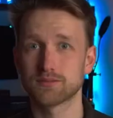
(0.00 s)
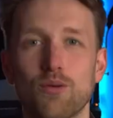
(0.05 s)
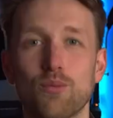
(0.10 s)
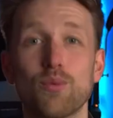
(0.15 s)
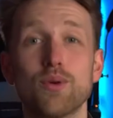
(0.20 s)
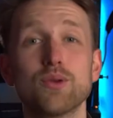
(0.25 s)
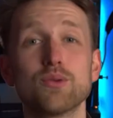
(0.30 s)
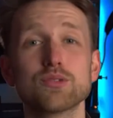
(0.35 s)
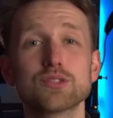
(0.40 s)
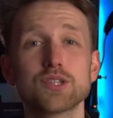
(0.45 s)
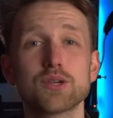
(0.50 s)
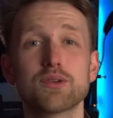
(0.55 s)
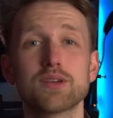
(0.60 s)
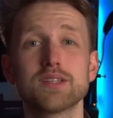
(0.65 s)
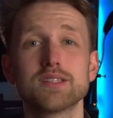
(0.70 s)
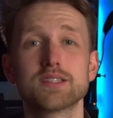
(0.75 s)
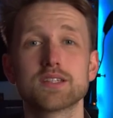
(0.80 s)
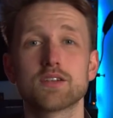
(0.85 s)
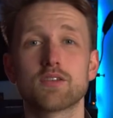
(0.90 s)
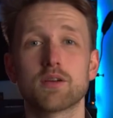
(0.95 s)
When also
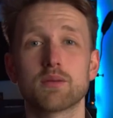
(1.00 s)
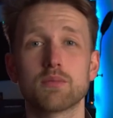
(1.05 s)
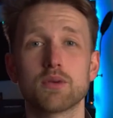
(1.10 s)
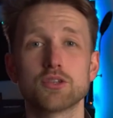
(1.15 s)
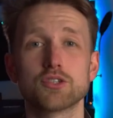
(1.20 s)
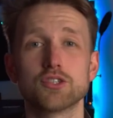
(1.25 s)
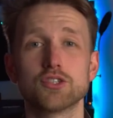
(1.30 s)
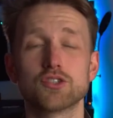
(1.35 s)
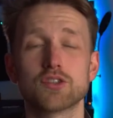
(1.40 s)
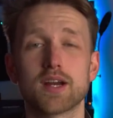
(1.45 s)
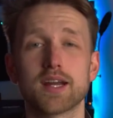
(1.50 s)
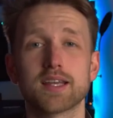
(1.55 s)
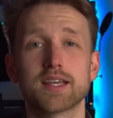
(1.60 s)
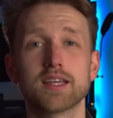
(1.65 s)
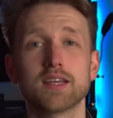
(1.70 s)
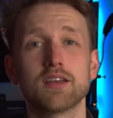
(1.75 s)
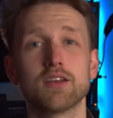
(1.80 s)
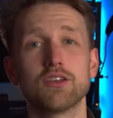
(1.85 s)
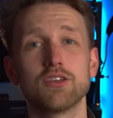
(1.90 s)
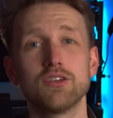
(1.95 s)
considering motion
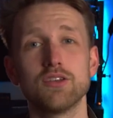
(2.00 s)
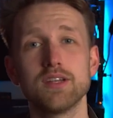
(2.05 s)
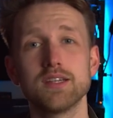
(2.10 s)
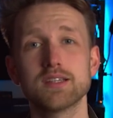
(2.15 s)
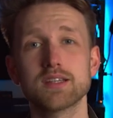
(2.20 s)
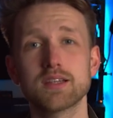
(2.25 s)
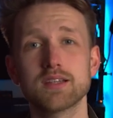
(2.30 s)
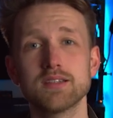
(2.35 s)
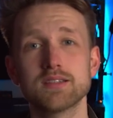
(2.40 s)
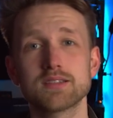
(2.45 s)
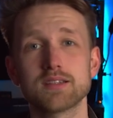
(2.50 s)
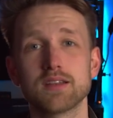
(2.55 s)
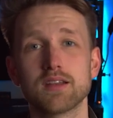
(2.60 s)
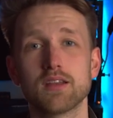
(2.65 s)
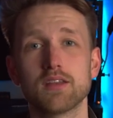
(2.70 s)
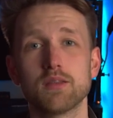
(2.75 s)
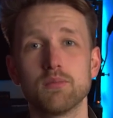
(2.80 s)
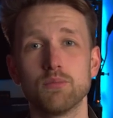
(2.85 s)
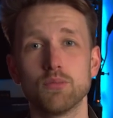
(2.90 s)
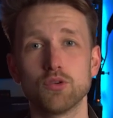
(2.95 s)
tracking, you need to
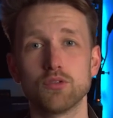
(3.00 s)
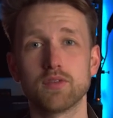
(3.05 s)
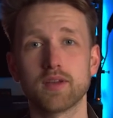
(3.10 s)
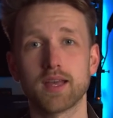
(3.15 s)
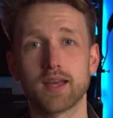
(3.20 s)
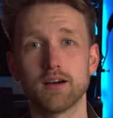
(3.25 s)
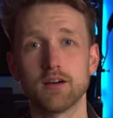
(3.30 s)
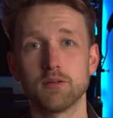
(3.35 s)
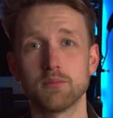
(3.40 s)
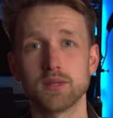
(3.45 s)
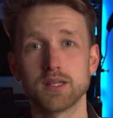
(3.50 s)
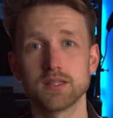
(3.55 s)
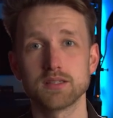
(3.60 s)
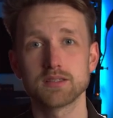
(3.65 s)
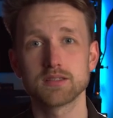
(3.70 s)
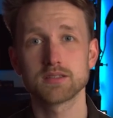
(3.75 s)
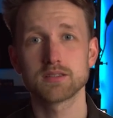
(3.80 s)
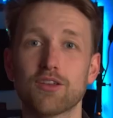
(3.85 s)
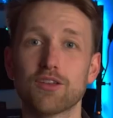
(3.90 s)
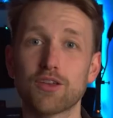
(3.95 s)
consider the moving
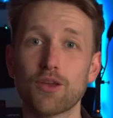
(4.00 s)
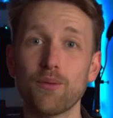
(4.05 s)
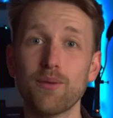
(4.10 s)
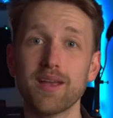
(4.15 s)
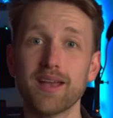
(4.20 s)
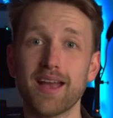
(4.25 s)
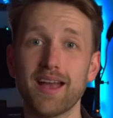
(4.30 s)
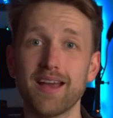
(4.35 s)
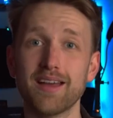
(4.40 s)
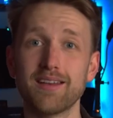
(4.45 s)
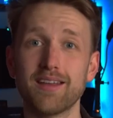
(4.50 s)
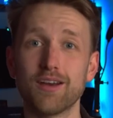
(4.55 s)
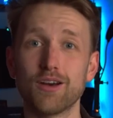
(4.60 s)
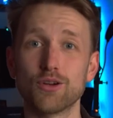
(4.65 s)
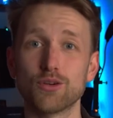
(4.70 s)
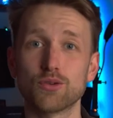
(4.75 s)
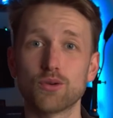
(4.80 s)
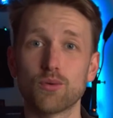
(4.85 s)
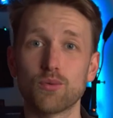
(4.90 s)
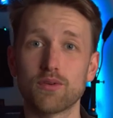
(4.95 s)
elements. Going
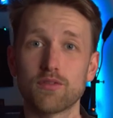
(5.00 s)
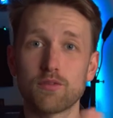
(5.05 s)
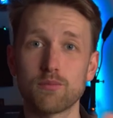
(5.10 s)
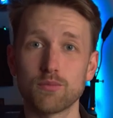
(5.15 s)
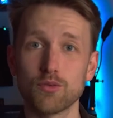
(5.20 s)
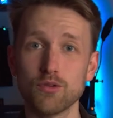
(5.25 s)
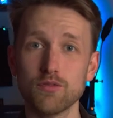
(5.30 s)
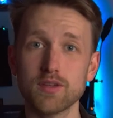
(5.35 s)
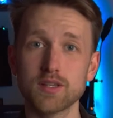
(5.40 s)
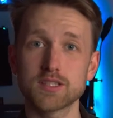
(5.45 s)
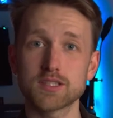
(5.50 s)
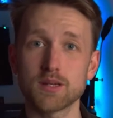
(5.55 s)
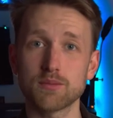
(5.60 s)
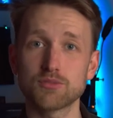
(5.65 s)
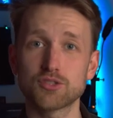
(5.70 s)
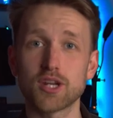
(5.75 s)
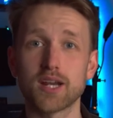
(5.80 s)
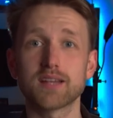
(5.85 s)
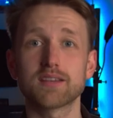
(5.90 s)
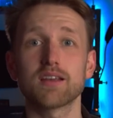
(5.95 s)
handheld with a moving
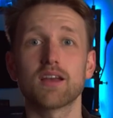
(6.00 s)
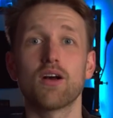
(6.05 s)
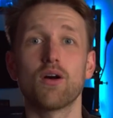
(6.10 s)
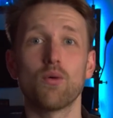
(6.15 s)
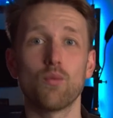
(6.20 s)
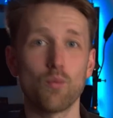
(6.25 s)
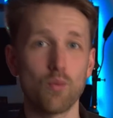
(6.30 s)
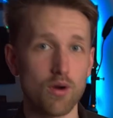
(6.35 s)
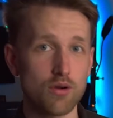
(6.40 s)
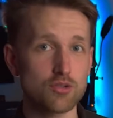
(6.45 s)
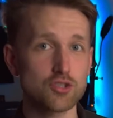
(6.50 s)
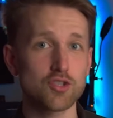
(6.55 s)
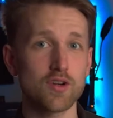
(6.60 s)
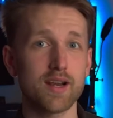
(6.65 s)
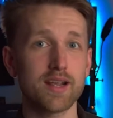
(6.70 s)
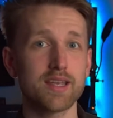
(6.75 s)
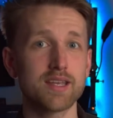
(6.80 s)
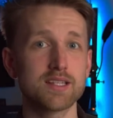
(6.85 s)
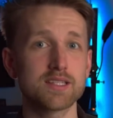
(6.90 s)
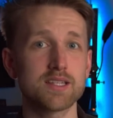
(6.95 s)
subject while
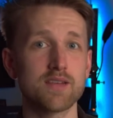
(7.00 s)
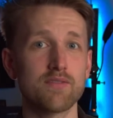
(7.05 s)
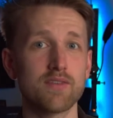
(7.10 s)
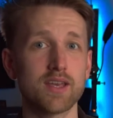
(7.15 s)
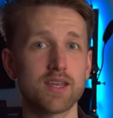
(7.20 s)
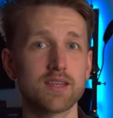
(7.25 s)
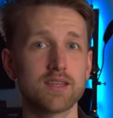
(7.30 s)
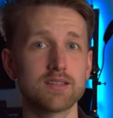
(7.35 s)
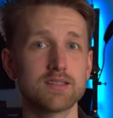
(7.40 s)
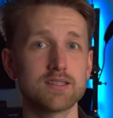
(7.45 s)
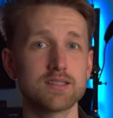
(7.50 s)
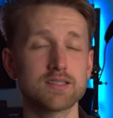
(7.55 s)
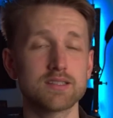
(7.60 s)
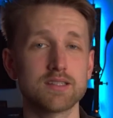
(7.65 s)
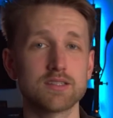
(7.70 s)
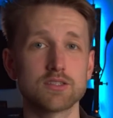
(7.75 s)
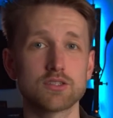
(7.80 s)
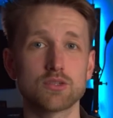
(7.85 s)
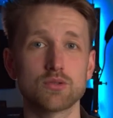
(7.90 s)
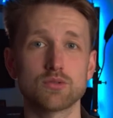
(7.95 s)
tracking something in the
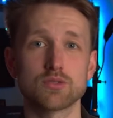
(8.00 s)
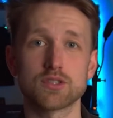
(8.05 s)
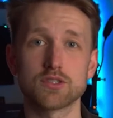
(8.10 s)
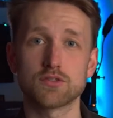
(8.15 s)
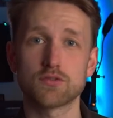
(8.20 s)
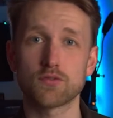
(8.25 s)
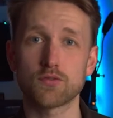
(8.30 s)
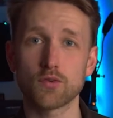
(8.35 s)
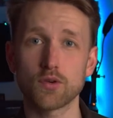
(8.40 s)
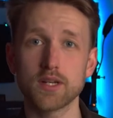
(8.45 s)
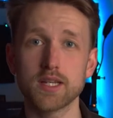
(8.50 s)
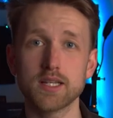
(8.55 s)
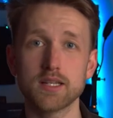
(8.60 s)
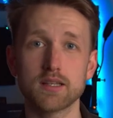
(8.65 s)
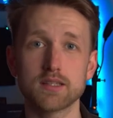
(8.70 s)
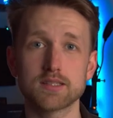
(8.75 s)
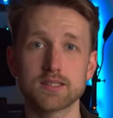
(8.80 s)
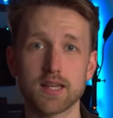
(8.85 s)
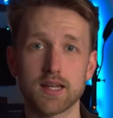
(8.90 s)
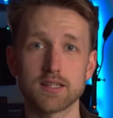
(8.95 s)
distance causes
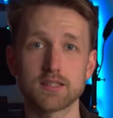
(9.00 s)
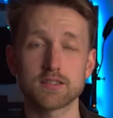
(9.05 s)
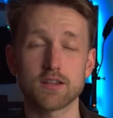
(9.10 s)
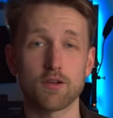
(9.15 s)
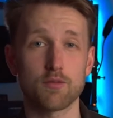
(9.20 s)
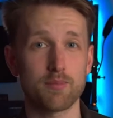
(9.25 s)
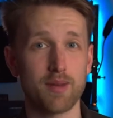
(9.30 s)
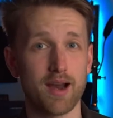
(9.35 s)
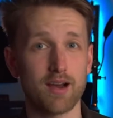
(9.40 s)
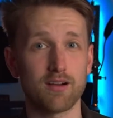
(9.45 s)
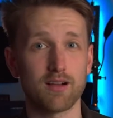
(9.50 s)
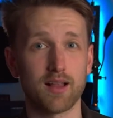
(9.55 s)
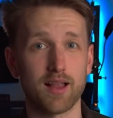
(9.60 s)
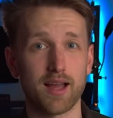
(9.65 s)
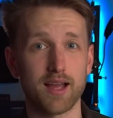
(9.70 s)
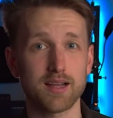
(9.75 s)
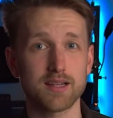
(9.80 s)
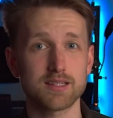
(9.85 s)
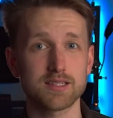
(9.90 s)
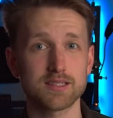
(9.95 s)
3 sets of
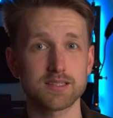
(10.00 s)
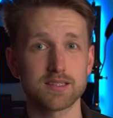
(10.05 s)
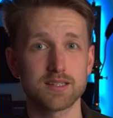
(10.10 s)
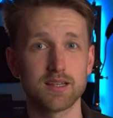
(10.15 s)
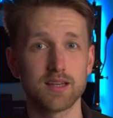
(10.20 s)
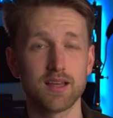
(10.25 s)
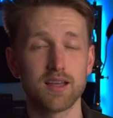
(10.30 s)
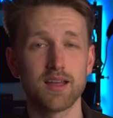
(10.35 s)
parallax.